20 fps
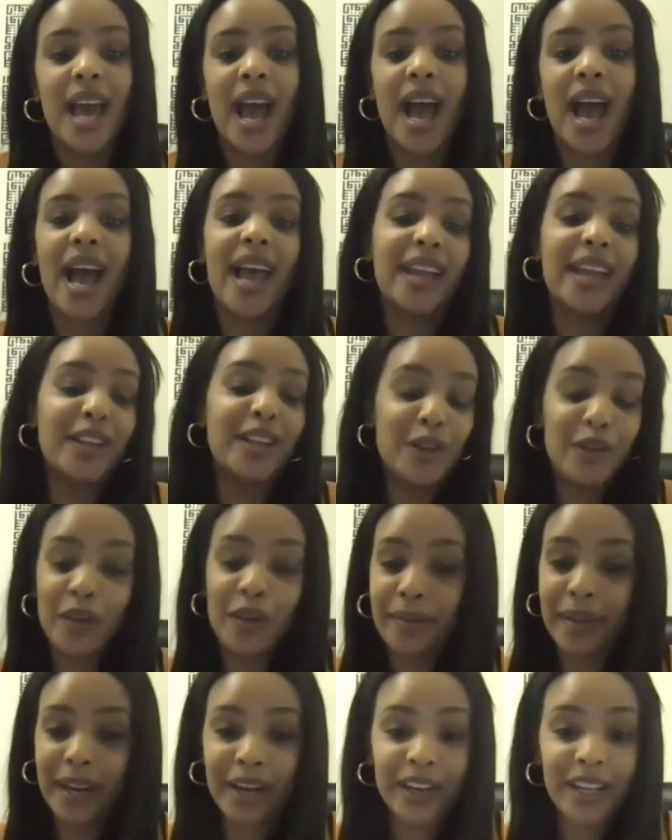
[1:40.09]
at New
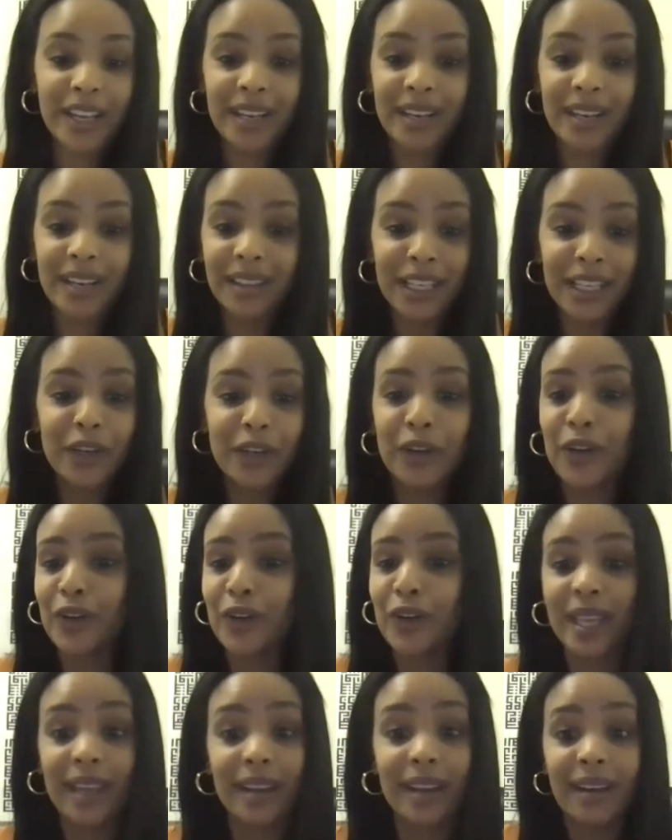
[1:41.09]
American
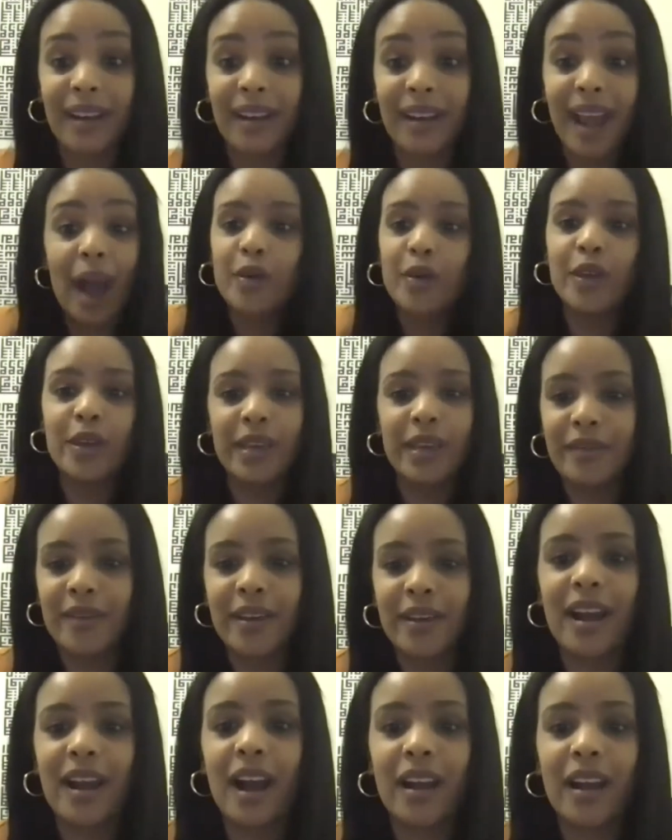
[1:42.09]
Leaders and how you
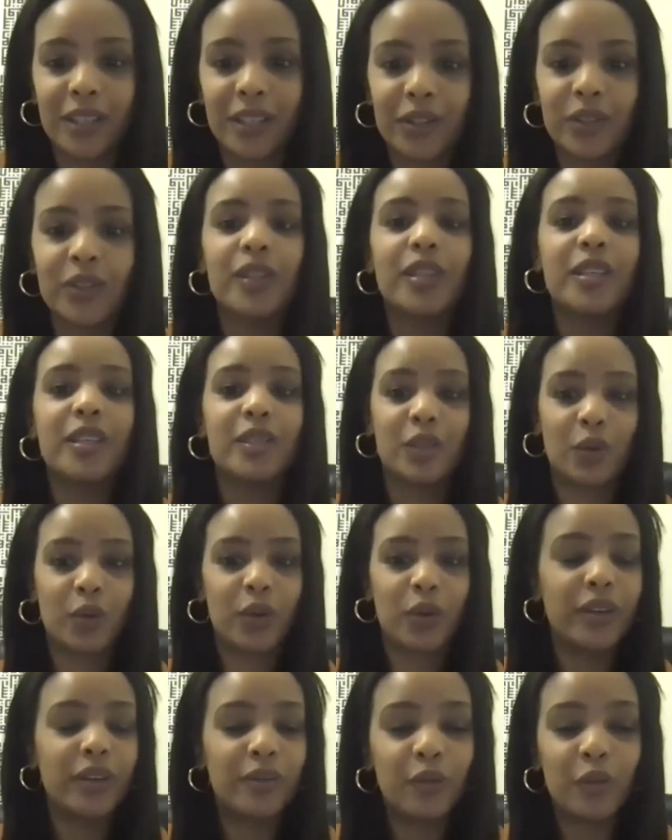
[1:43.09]
even got into this
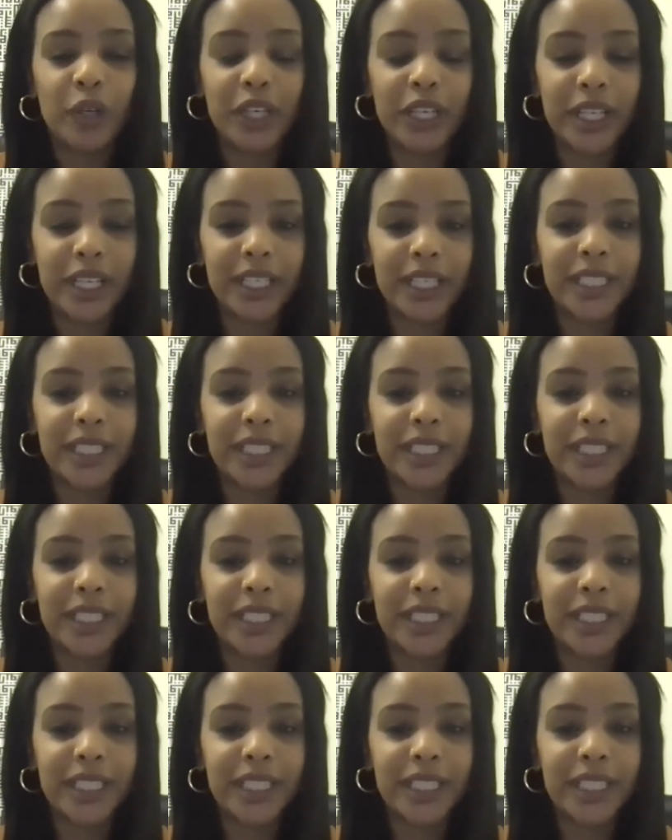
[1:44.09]
sort of work.